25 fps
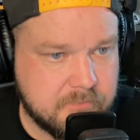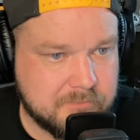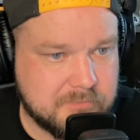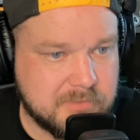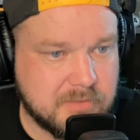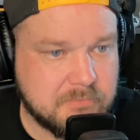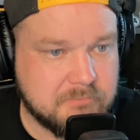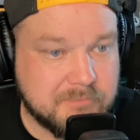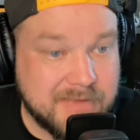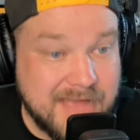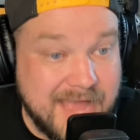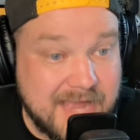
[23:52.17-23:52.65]

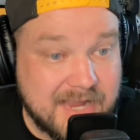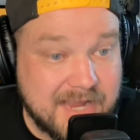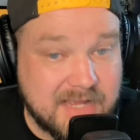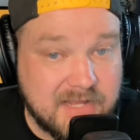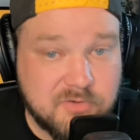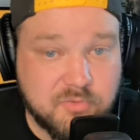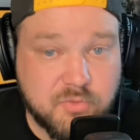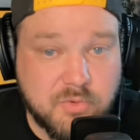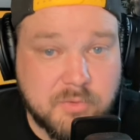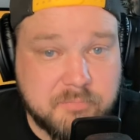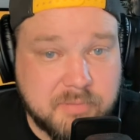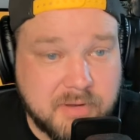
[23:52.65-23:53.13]
But MAGA
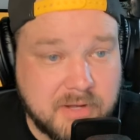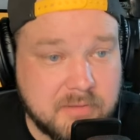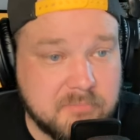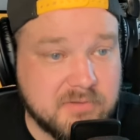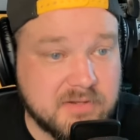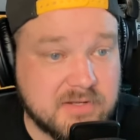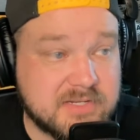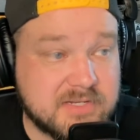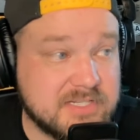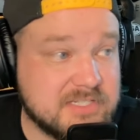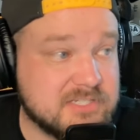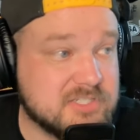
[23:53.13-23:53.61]
and
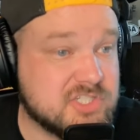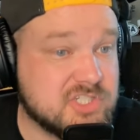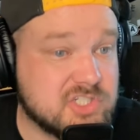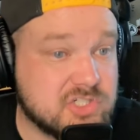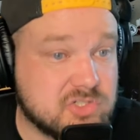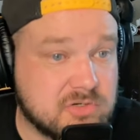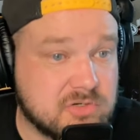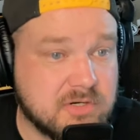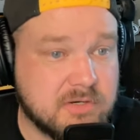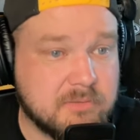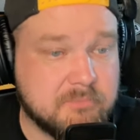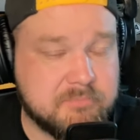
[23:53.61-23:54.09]
Republicans,
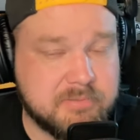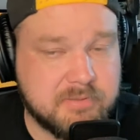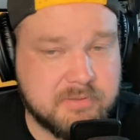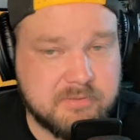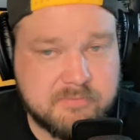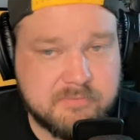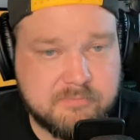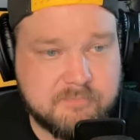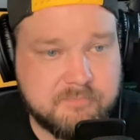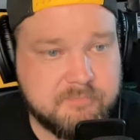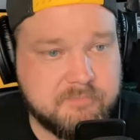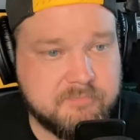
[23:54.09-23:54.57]
Trump
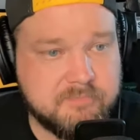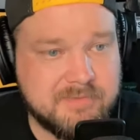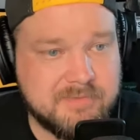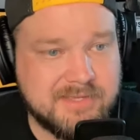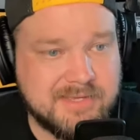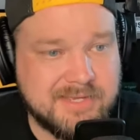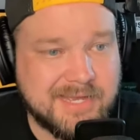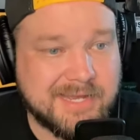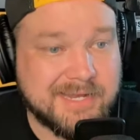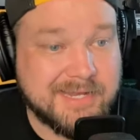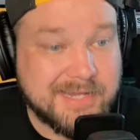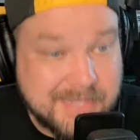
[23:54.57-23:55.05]

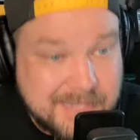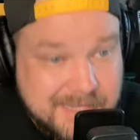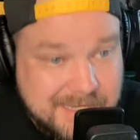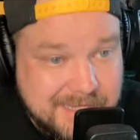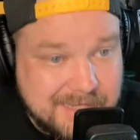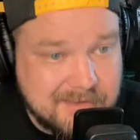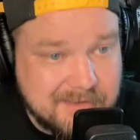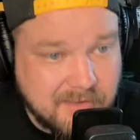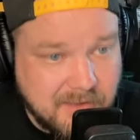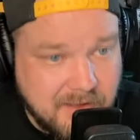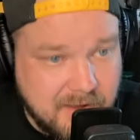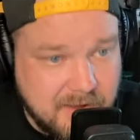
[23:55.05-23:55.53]
and
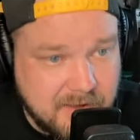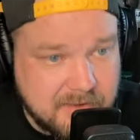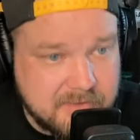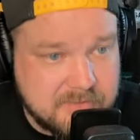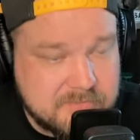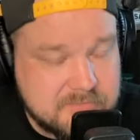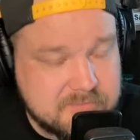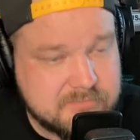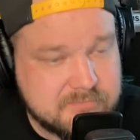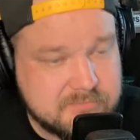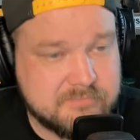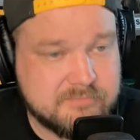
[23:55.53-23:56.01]

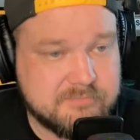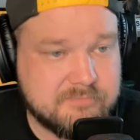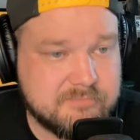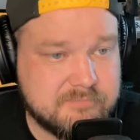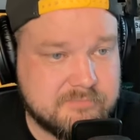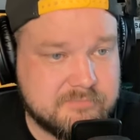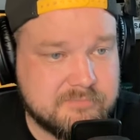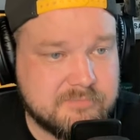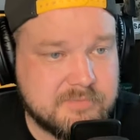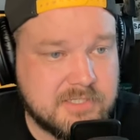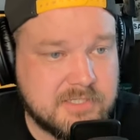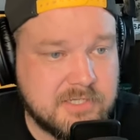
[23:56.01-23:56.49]
Elon,
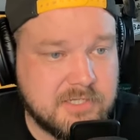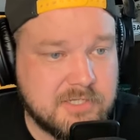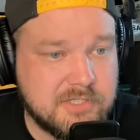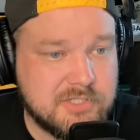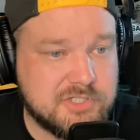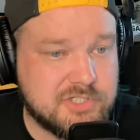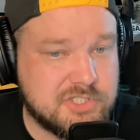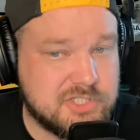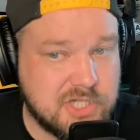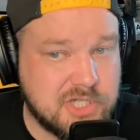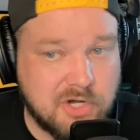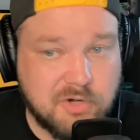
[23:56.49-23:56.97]

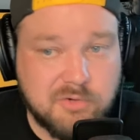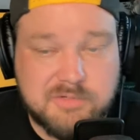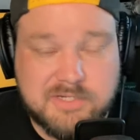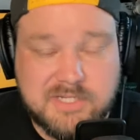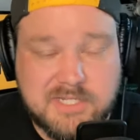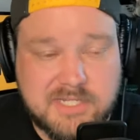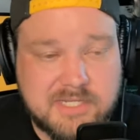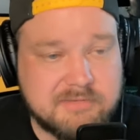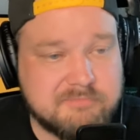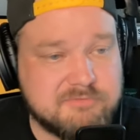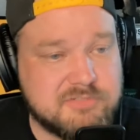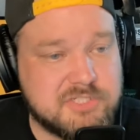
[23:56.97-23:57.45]
don't
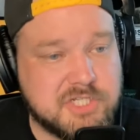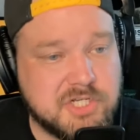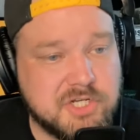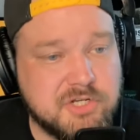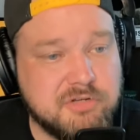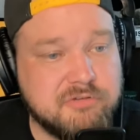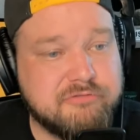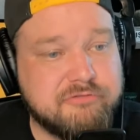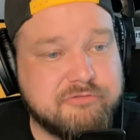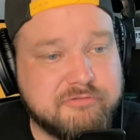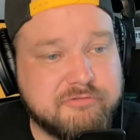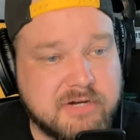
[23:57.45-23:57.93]
give
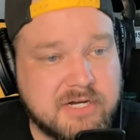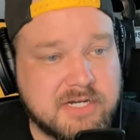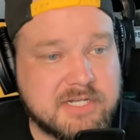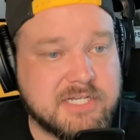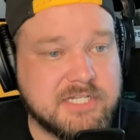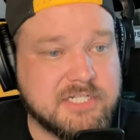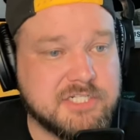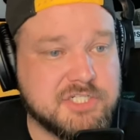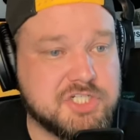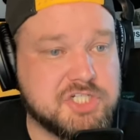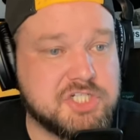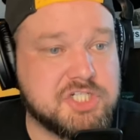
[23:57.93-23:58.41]
two
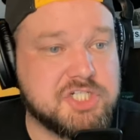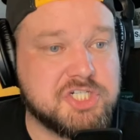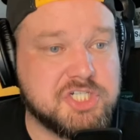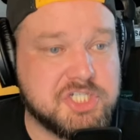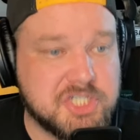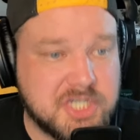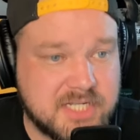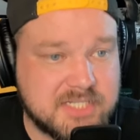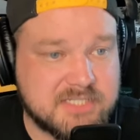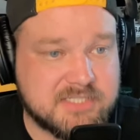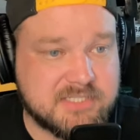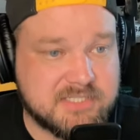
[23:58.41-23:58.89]
fucking
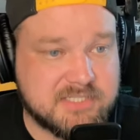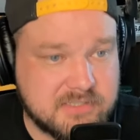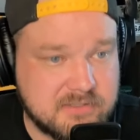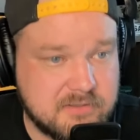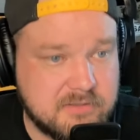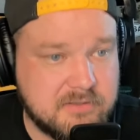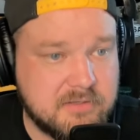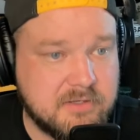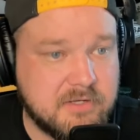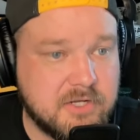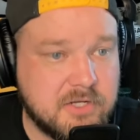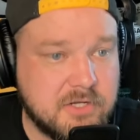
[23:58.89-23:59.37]
shits
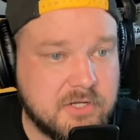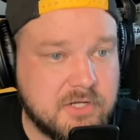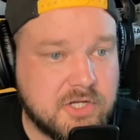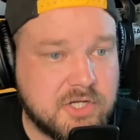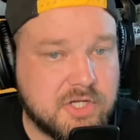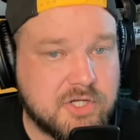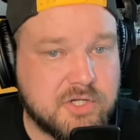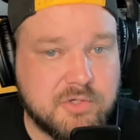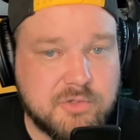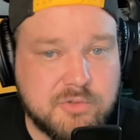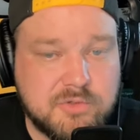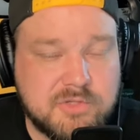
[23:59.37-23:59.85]

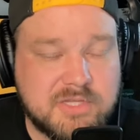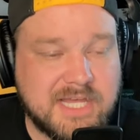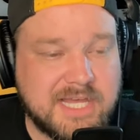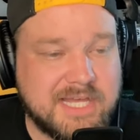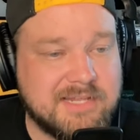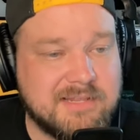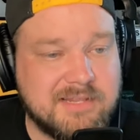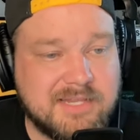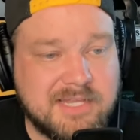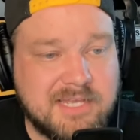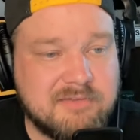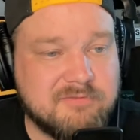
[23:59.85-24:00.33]
who they
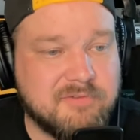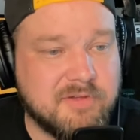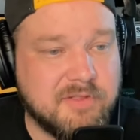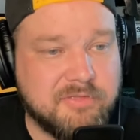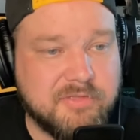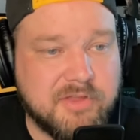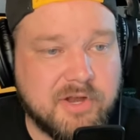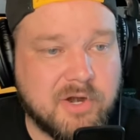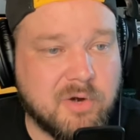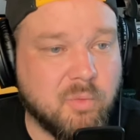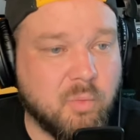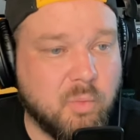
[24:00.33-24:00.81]
leave in
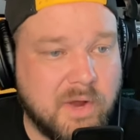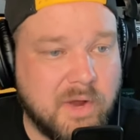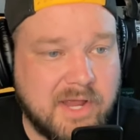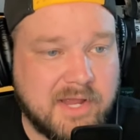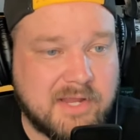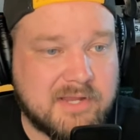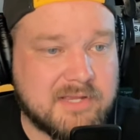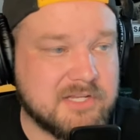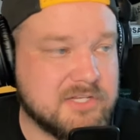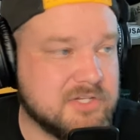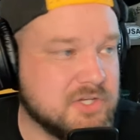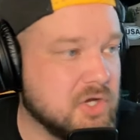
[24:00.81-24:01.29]
their
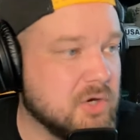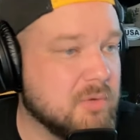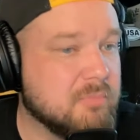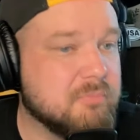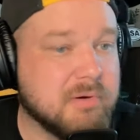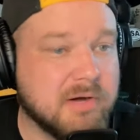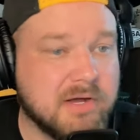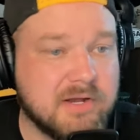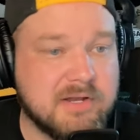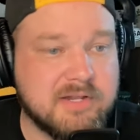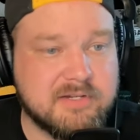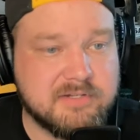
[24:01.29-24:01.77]
wake. No
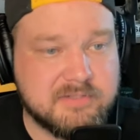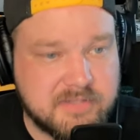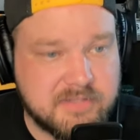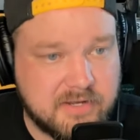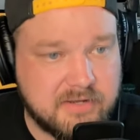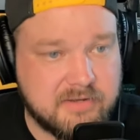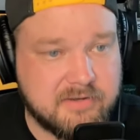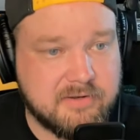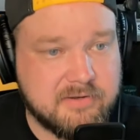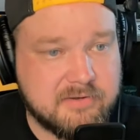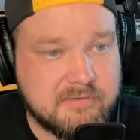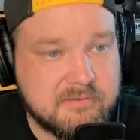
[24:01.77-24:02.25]
pun
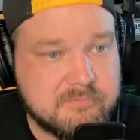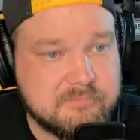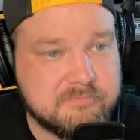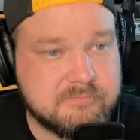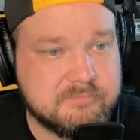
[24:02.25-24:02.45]
intended.